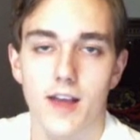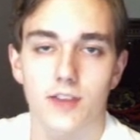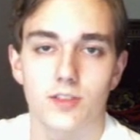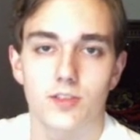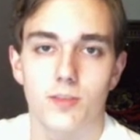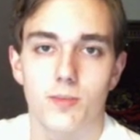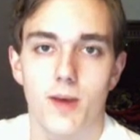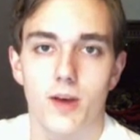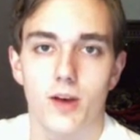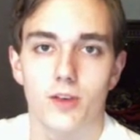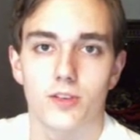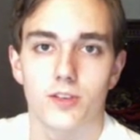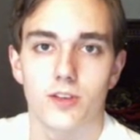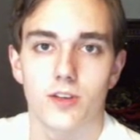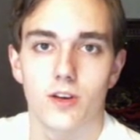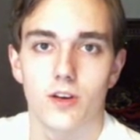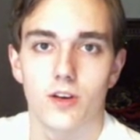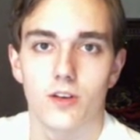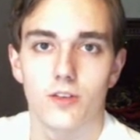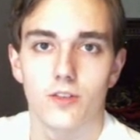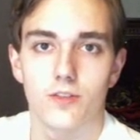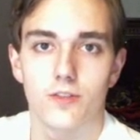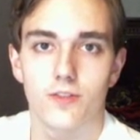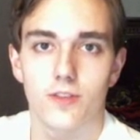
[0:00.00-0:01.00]
X amount
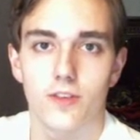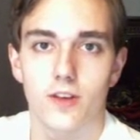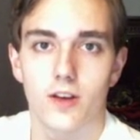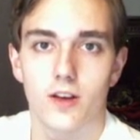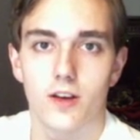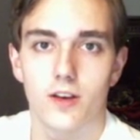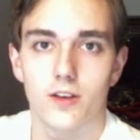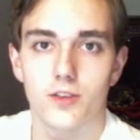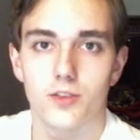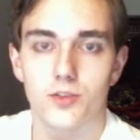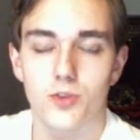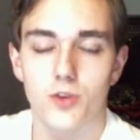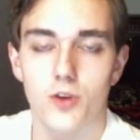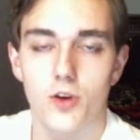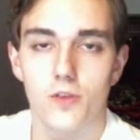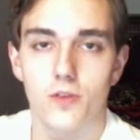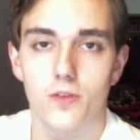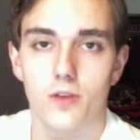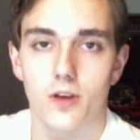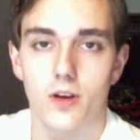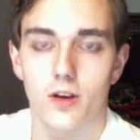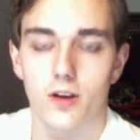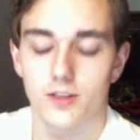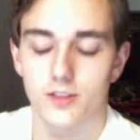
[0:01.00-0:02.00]
of
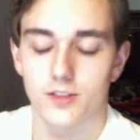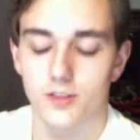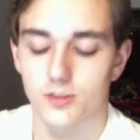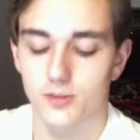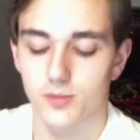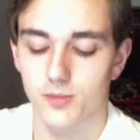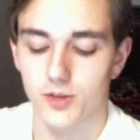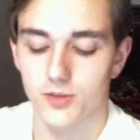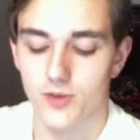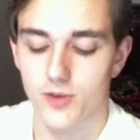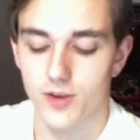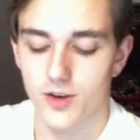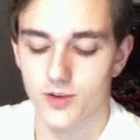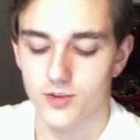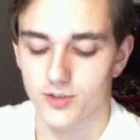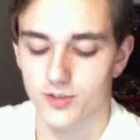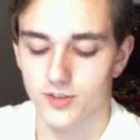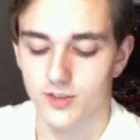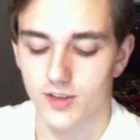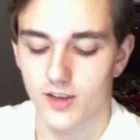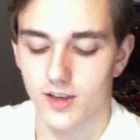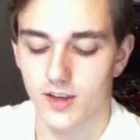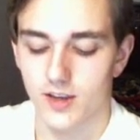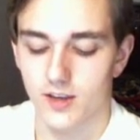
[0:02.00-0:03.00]

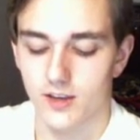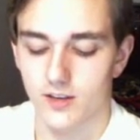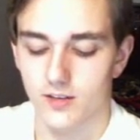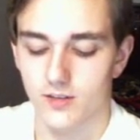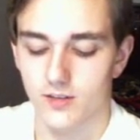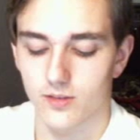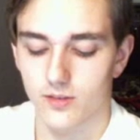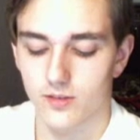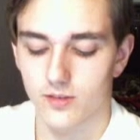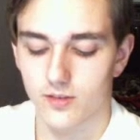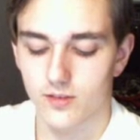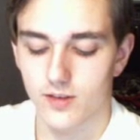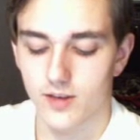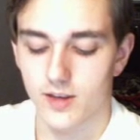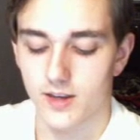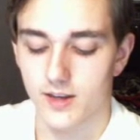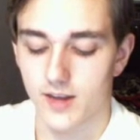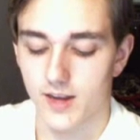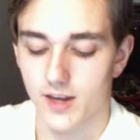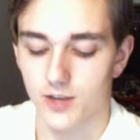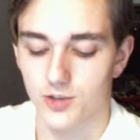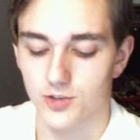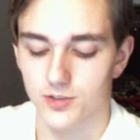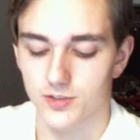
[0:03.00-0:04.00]
treasures in
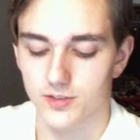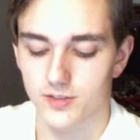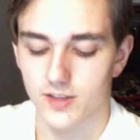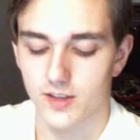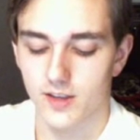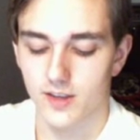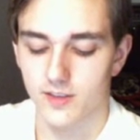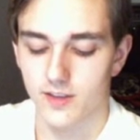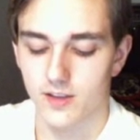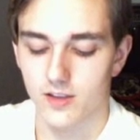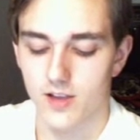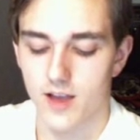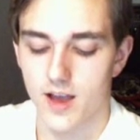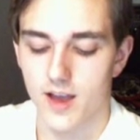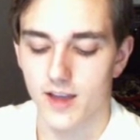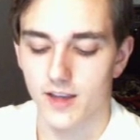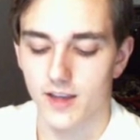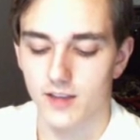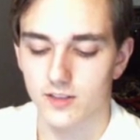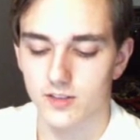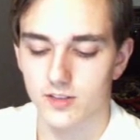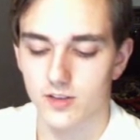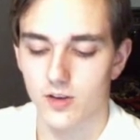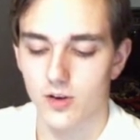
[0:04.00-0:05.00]
nations in the
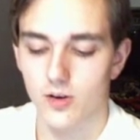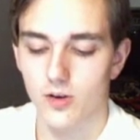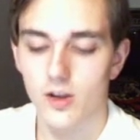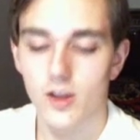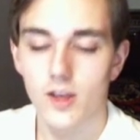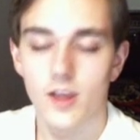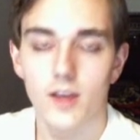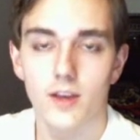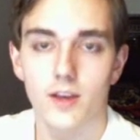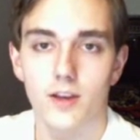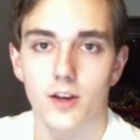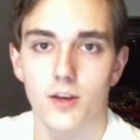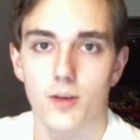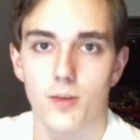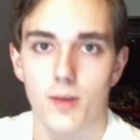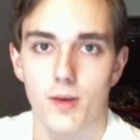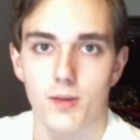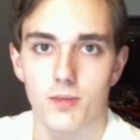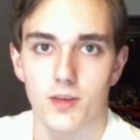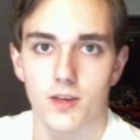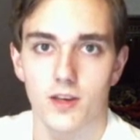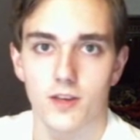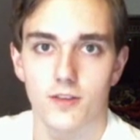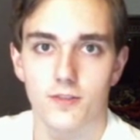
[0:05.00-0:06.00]
alliance. So,
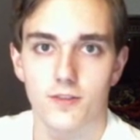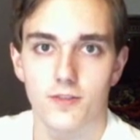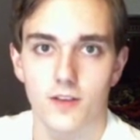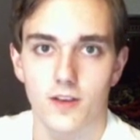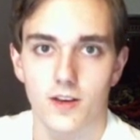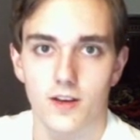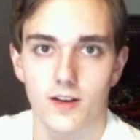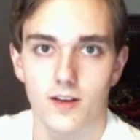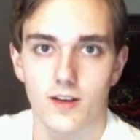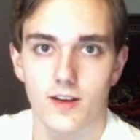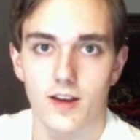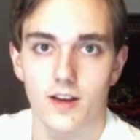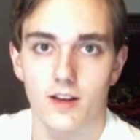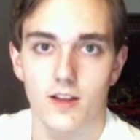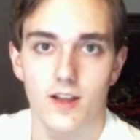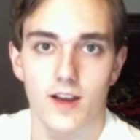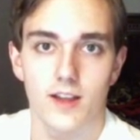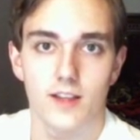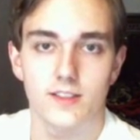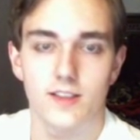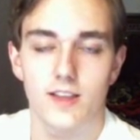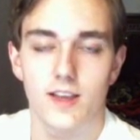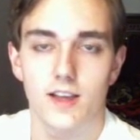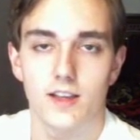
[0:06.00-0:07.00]
maybe if an
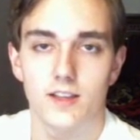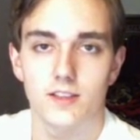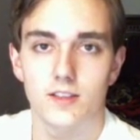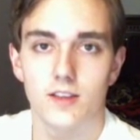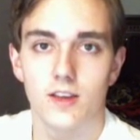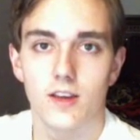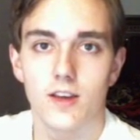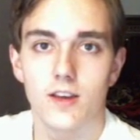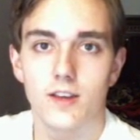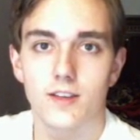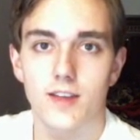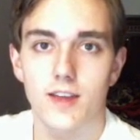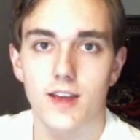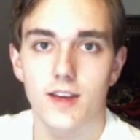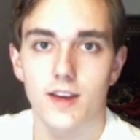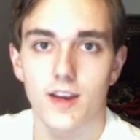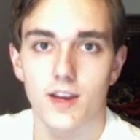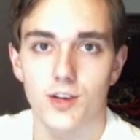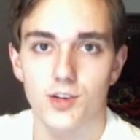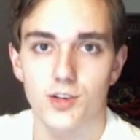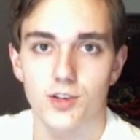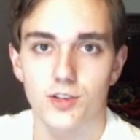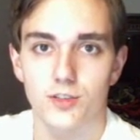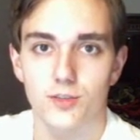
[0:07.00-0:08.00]
alliance has 10
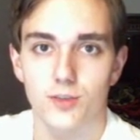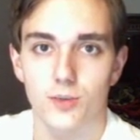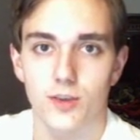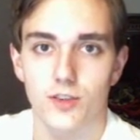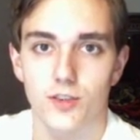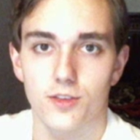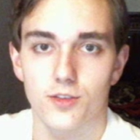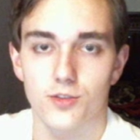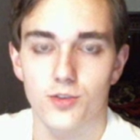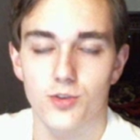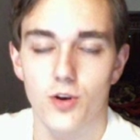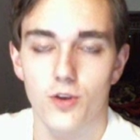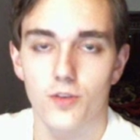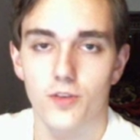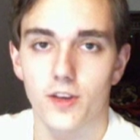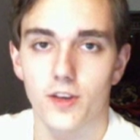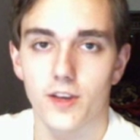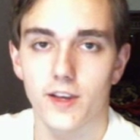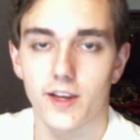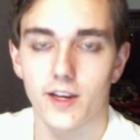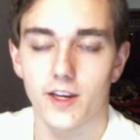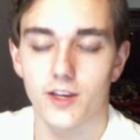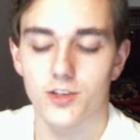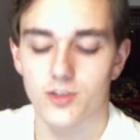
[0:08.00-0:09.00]
nations with a trophy
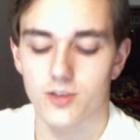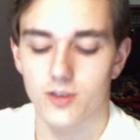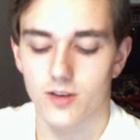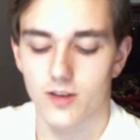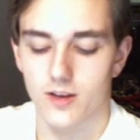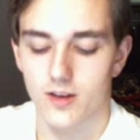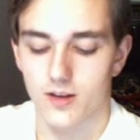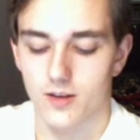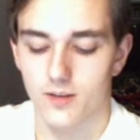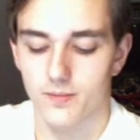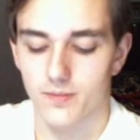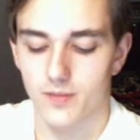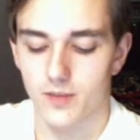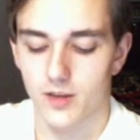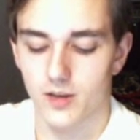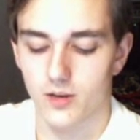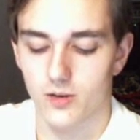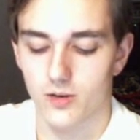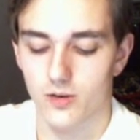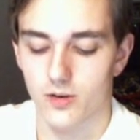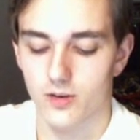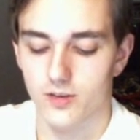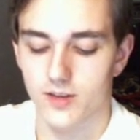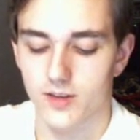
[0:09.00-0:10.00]
each,
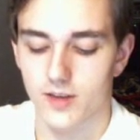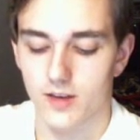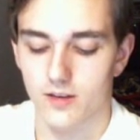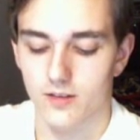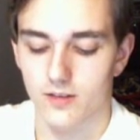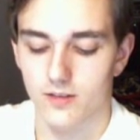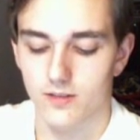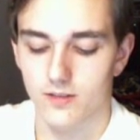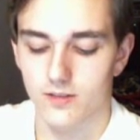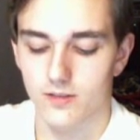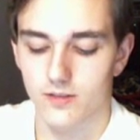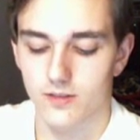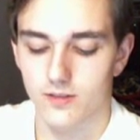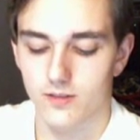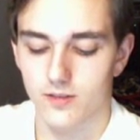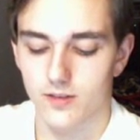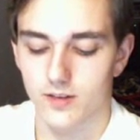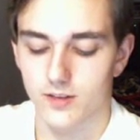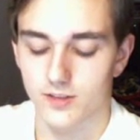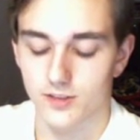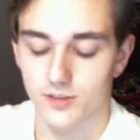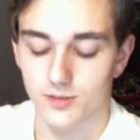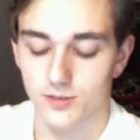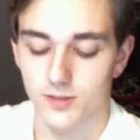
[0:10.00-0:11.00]
or 10
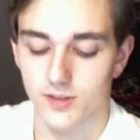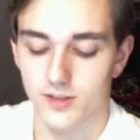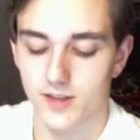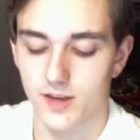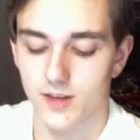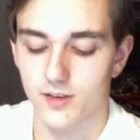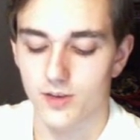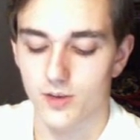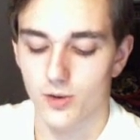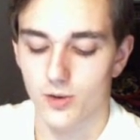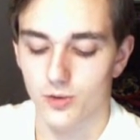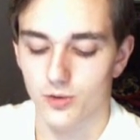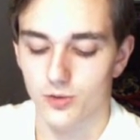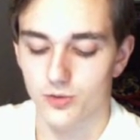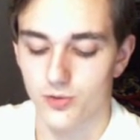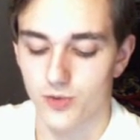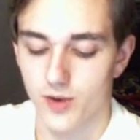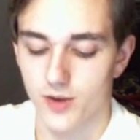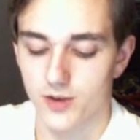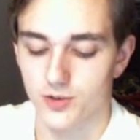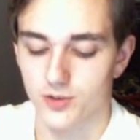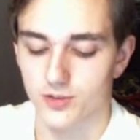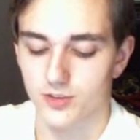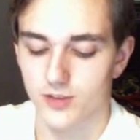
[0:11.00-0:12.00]
total
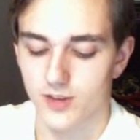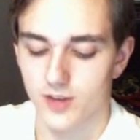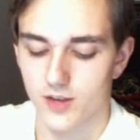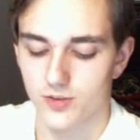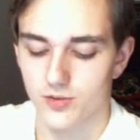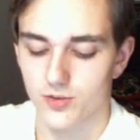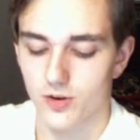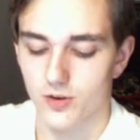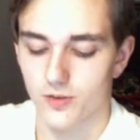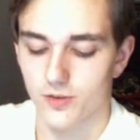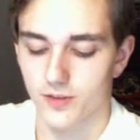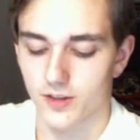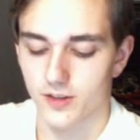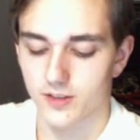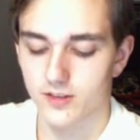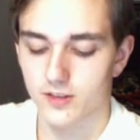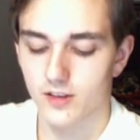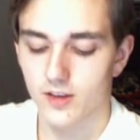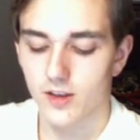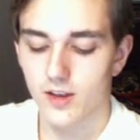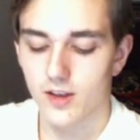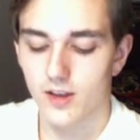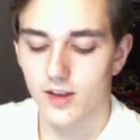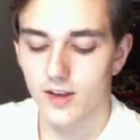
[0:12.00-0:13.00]
treasures, not
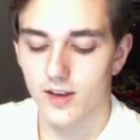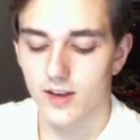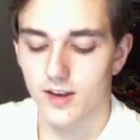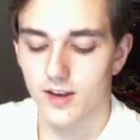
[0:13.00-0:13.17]
trophies,